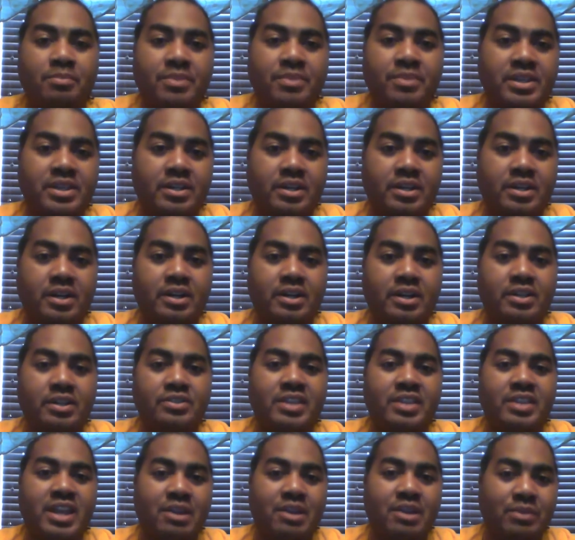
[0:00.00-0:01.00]

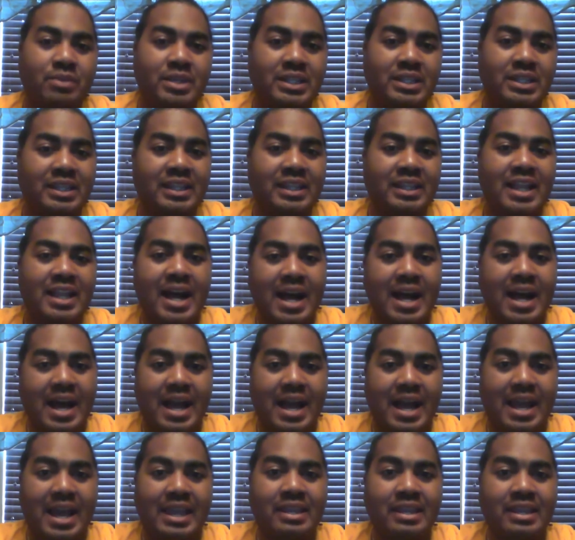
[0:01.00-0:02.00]
Because they
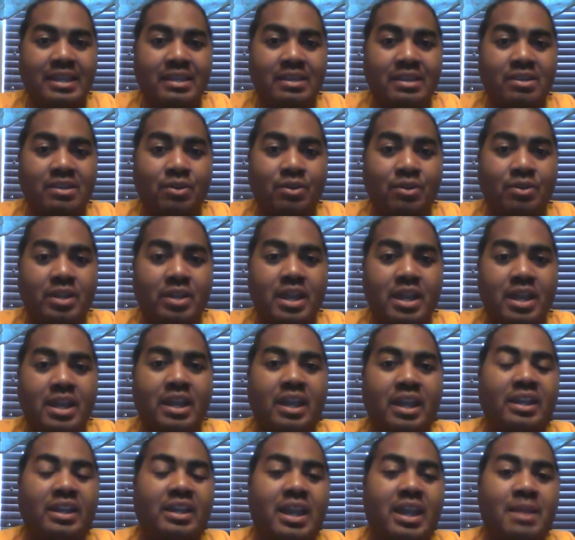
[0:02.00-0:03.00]
rely,
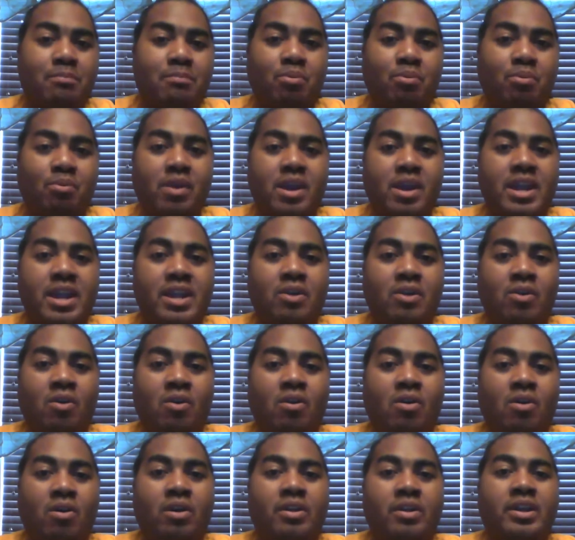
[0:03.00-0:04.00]
okay, and they prey
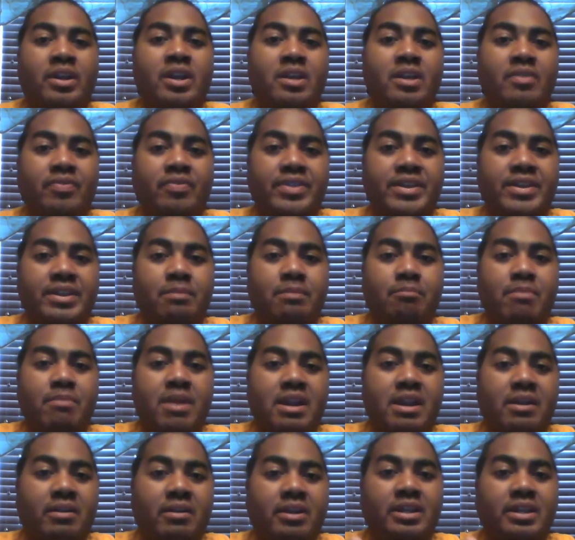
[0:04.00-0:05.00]
on the
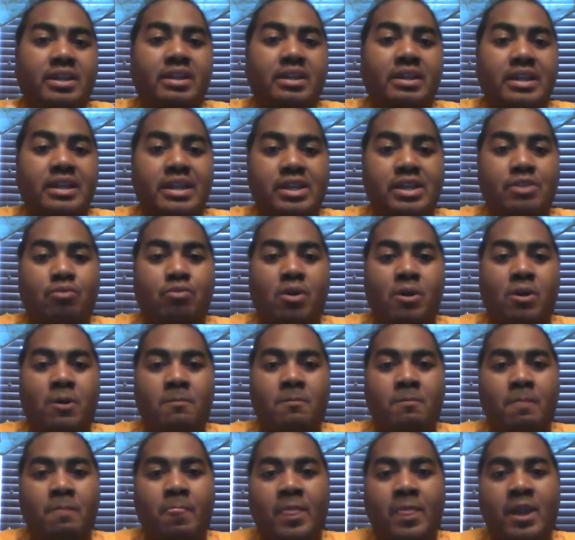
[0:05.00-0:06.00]
American Negro.